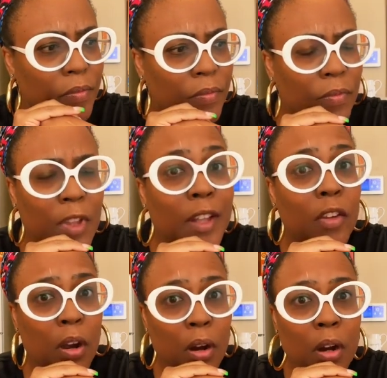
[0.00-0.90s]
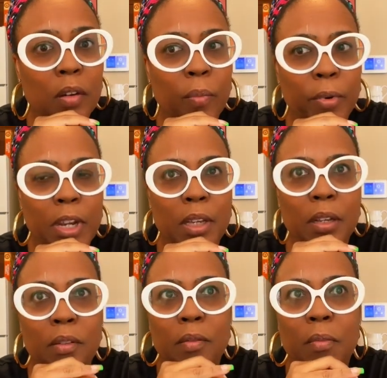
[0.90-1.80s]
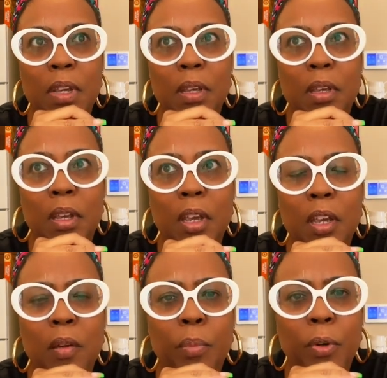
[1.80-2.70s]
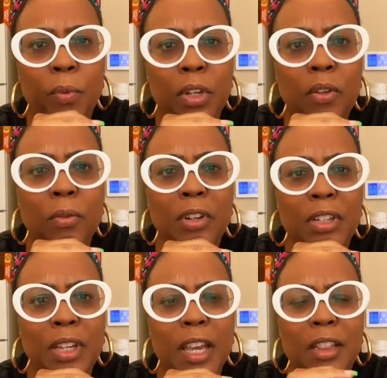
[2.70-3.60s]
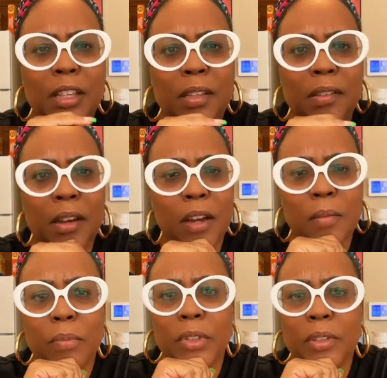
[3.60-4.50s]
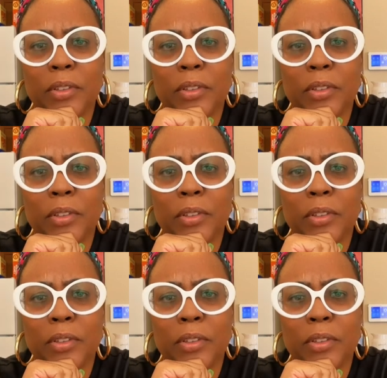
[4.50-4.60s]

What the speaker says: that's heartbreaking to me. But when you look at these numbers